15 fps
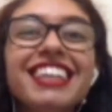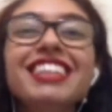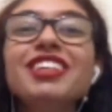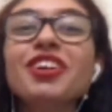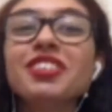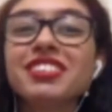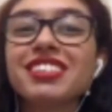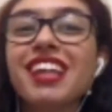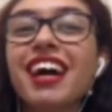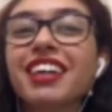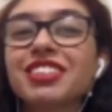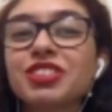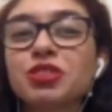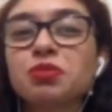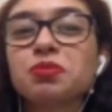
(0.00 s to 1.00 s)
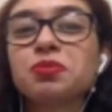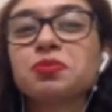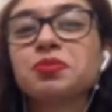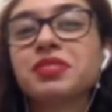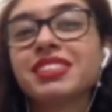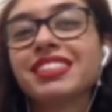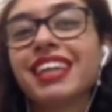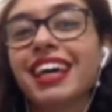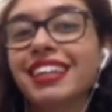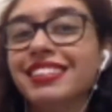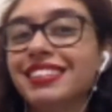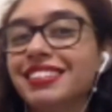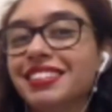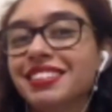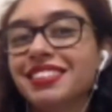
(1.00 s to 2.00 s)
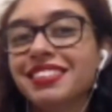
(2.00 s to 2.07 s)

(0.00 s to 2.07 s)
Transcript: He knows like to pretend